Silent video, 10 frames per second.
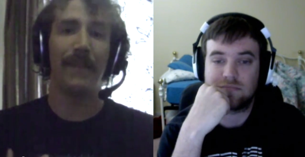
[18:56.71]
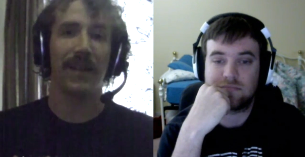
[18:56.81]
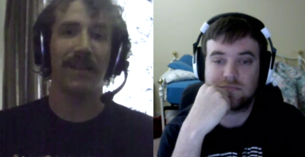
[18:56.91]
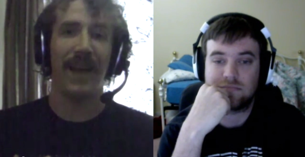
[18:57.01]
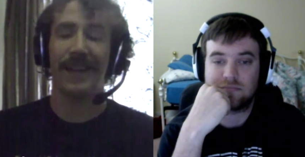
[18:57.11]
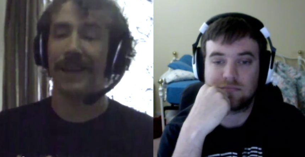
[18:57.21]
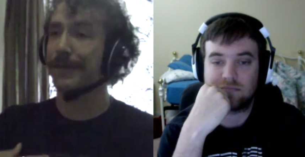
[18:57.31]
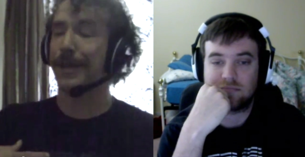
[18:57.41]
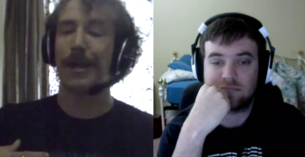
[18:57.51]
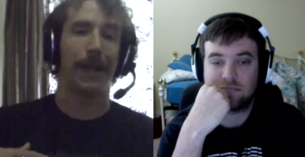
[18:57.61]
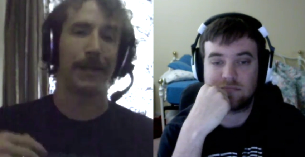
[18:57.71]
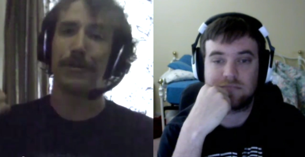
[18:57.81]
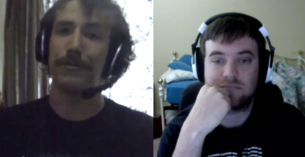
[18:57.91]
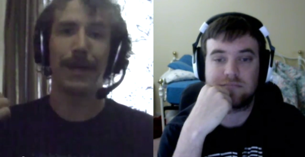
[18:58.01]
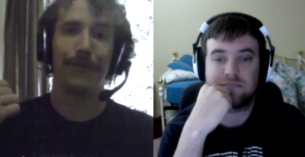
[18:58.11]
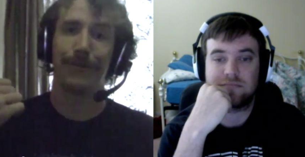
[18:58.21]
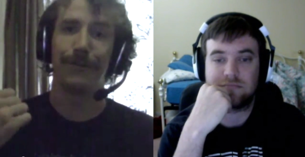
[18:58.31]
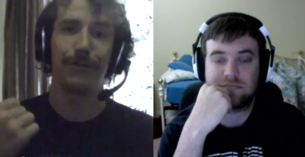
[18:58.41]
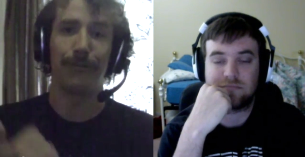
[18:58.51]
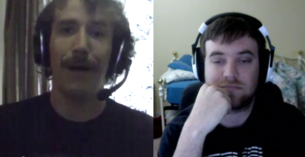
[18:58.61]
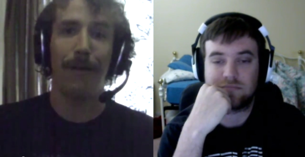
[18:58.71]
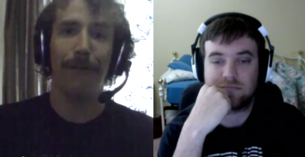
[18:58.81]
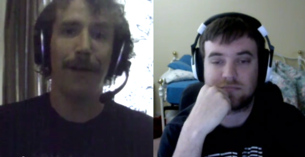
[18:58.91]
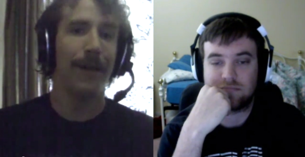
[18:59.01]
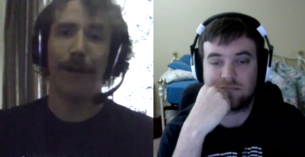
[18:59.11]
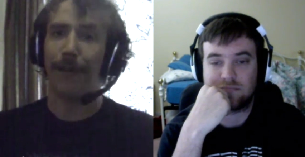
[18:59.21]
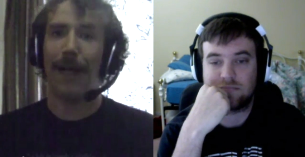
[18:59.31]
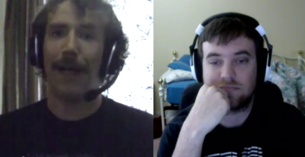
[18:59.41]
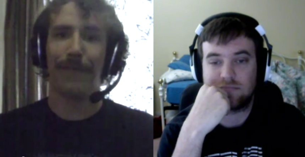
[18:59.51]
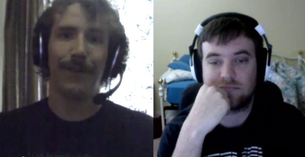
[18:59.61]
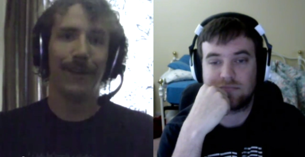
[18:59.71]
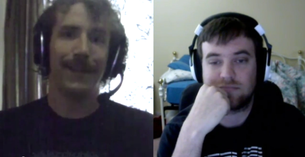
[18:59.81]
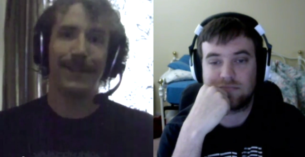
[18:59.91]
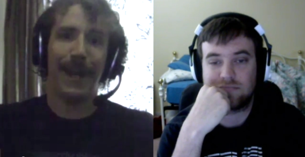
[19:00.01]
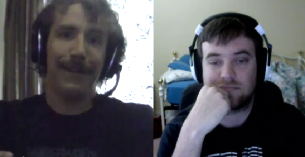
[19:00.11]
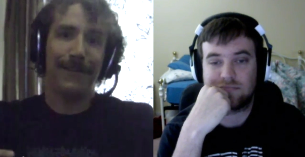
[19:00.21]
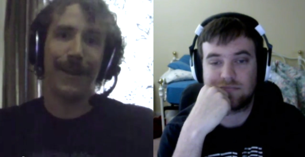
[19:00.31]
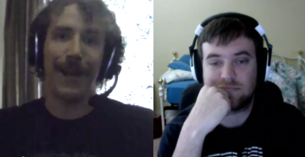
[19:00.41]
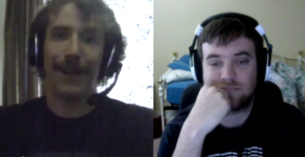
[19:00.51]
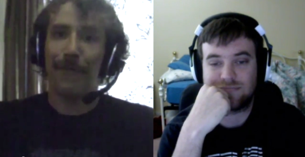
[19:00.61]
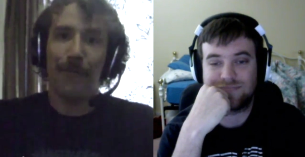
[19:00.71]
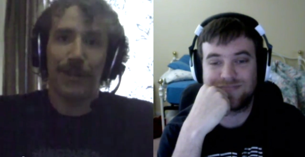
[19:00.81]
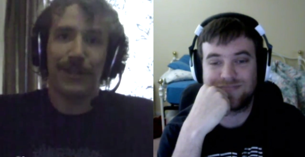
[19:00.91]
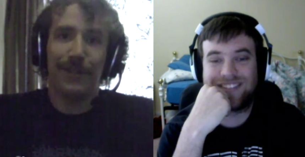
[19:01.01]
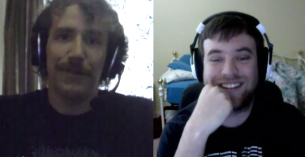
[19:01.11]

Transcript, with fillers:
Speaker 1: I'm going to like it because I like 2012, 11, 10, 9, what's